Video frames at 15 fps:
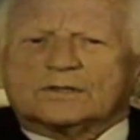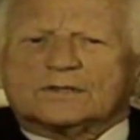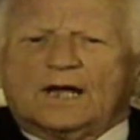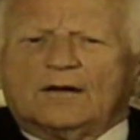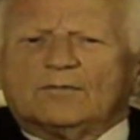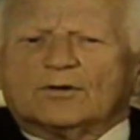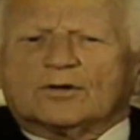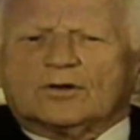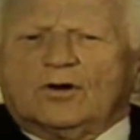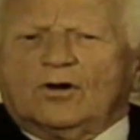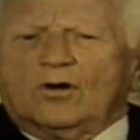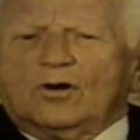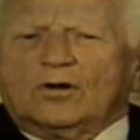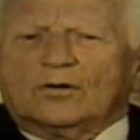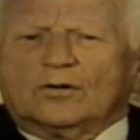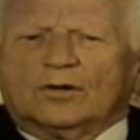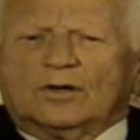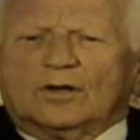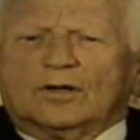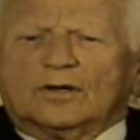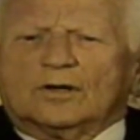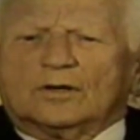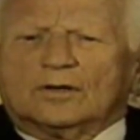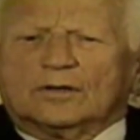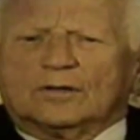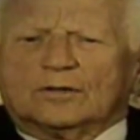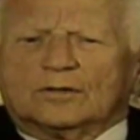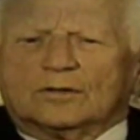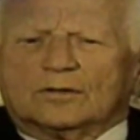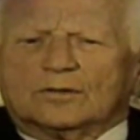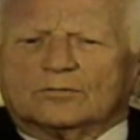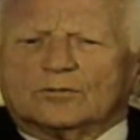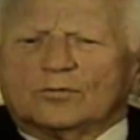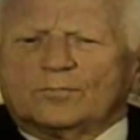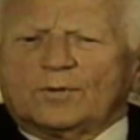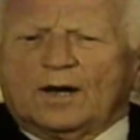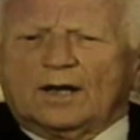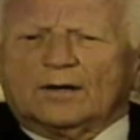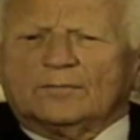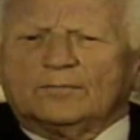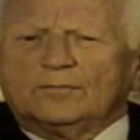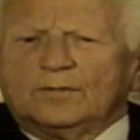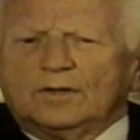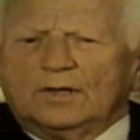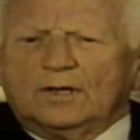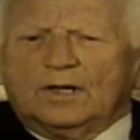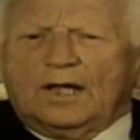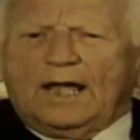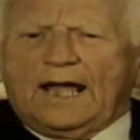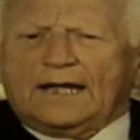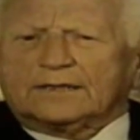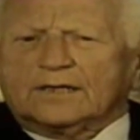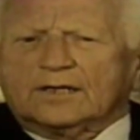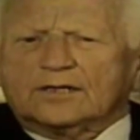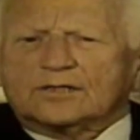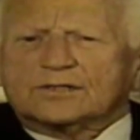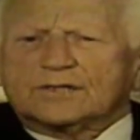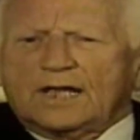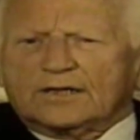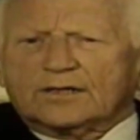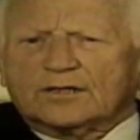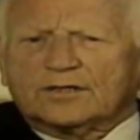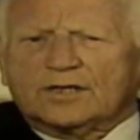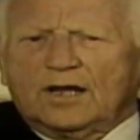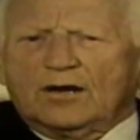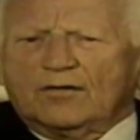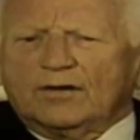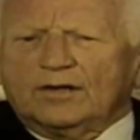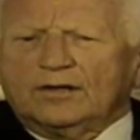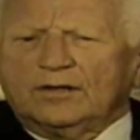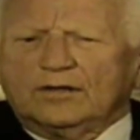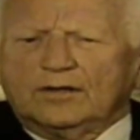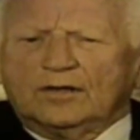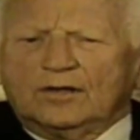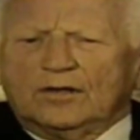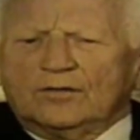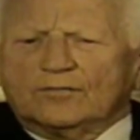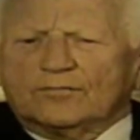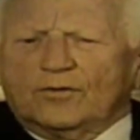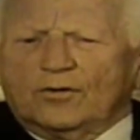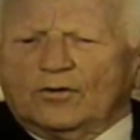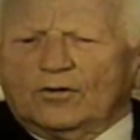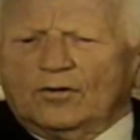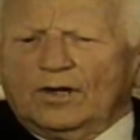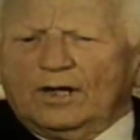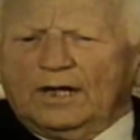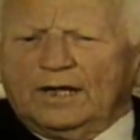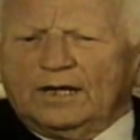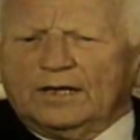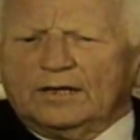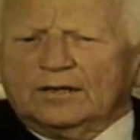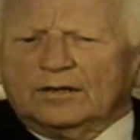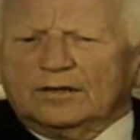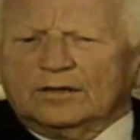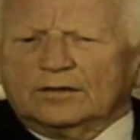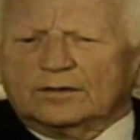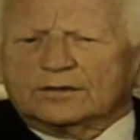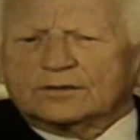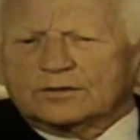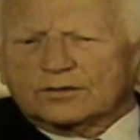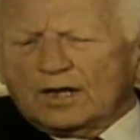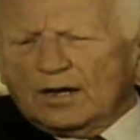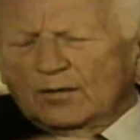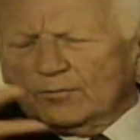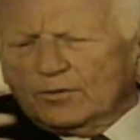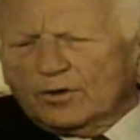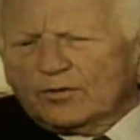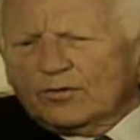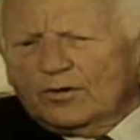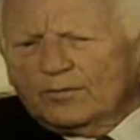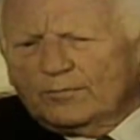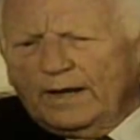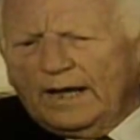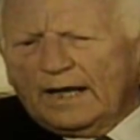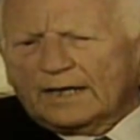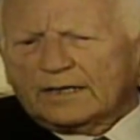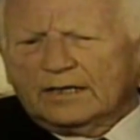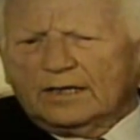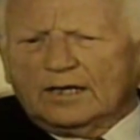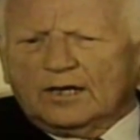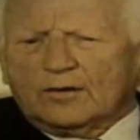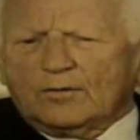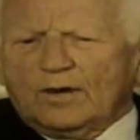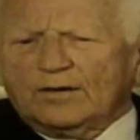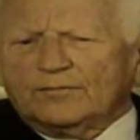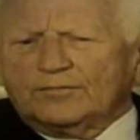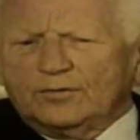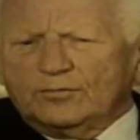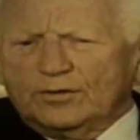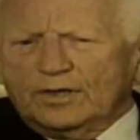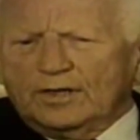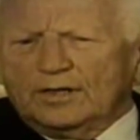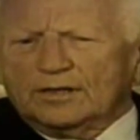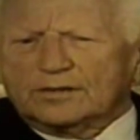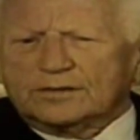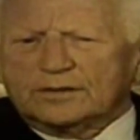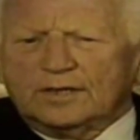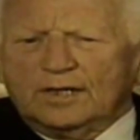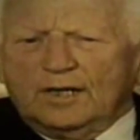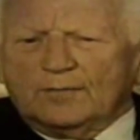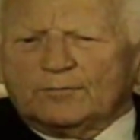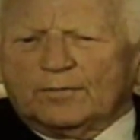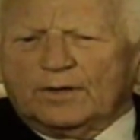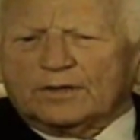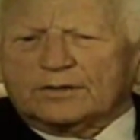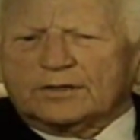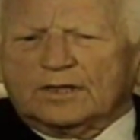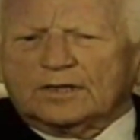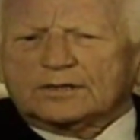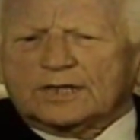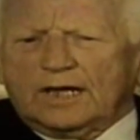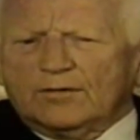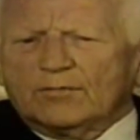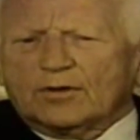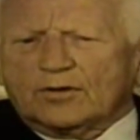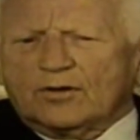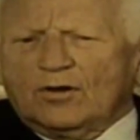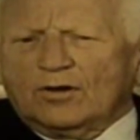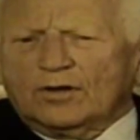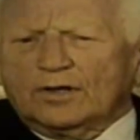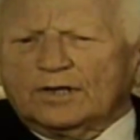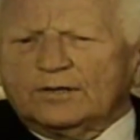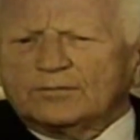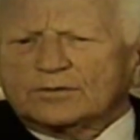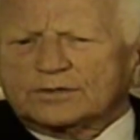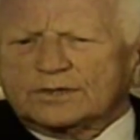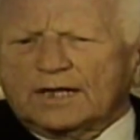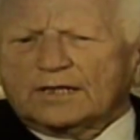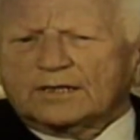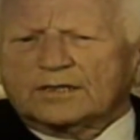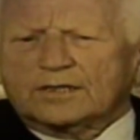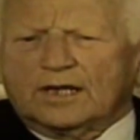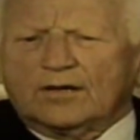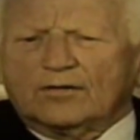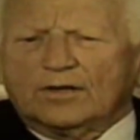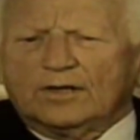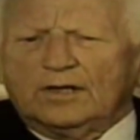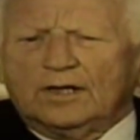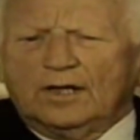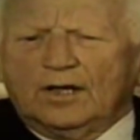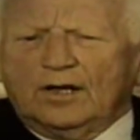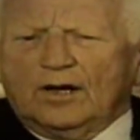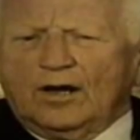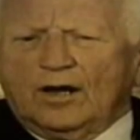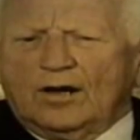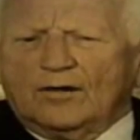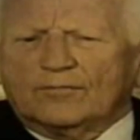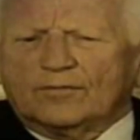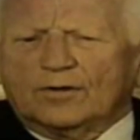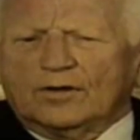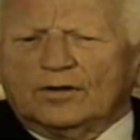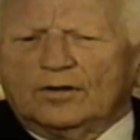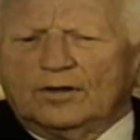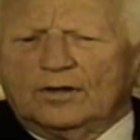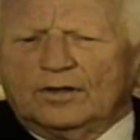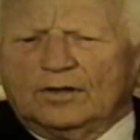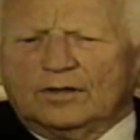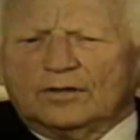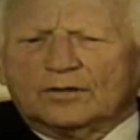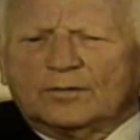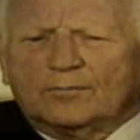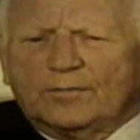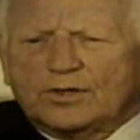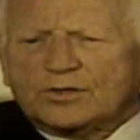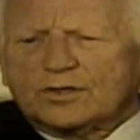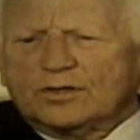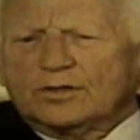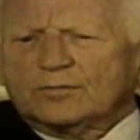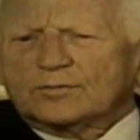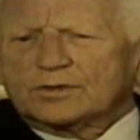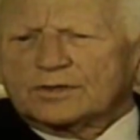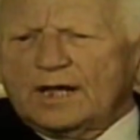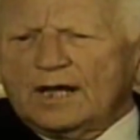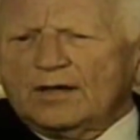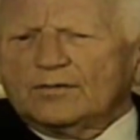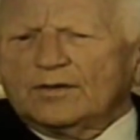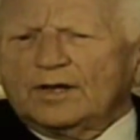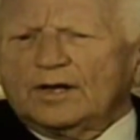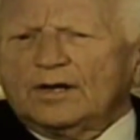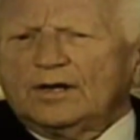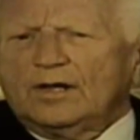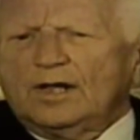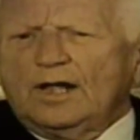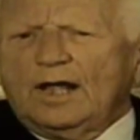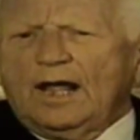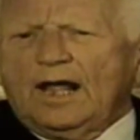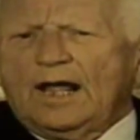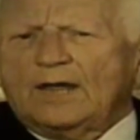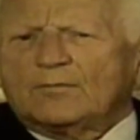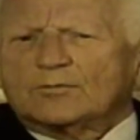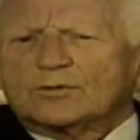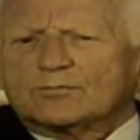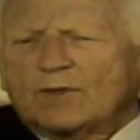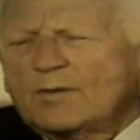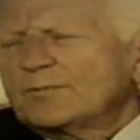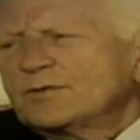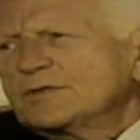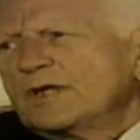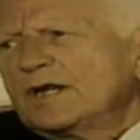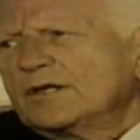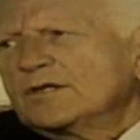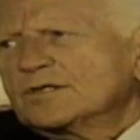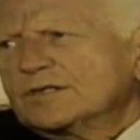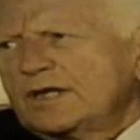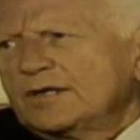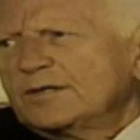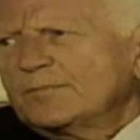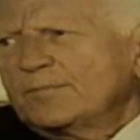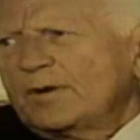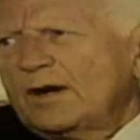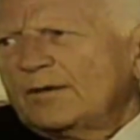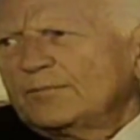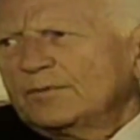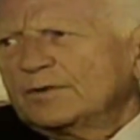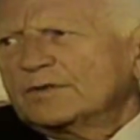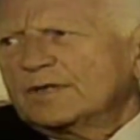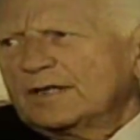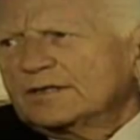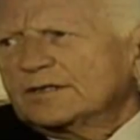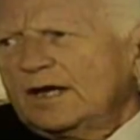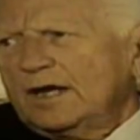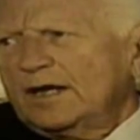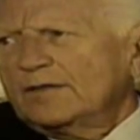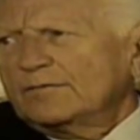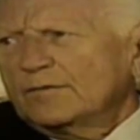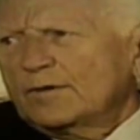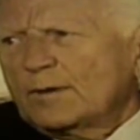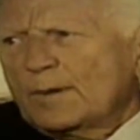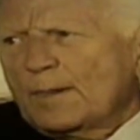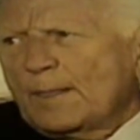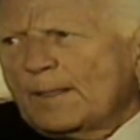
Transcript: Well, as I recall, Rubottom acted as secretary for this is now, we're going back quite a few years, but as I recall it, he was secretary of the mission that was down there and was representing the State Department at that time.